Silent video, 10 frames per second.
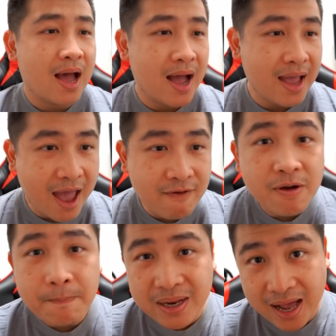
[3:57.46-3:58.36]
I
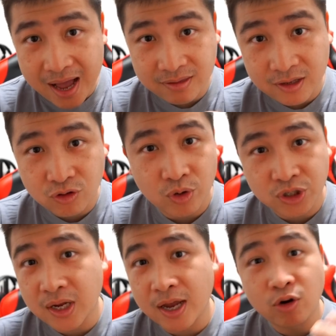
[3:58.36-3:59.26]
ever been asked this
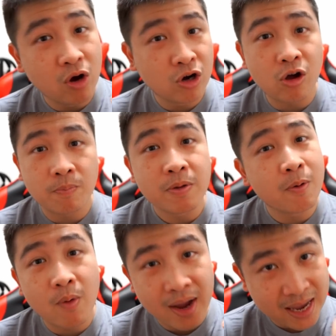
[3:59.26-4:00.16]
question. I know a lot of
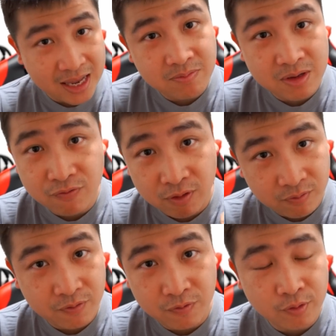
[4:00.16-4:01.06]
people will hate me for
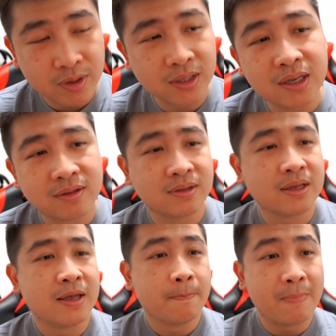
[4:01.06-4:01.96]
reviewing this,
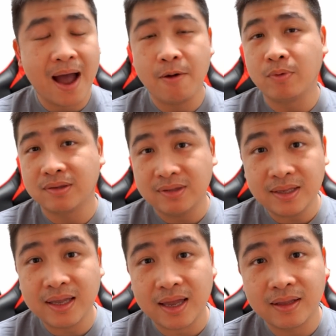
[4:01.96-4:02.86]
but I will
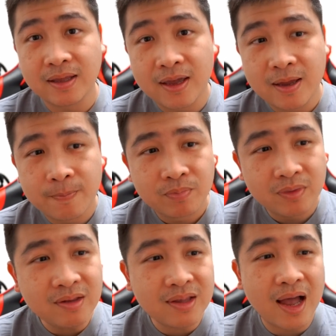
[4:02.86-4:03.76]
say that
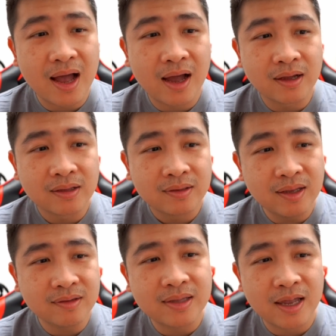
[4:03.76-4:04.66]
these are
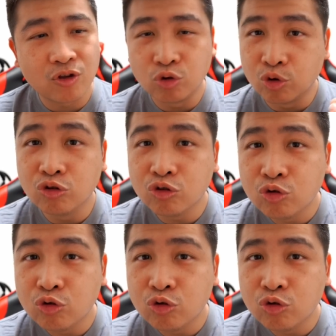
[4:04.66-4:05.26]
things that you don't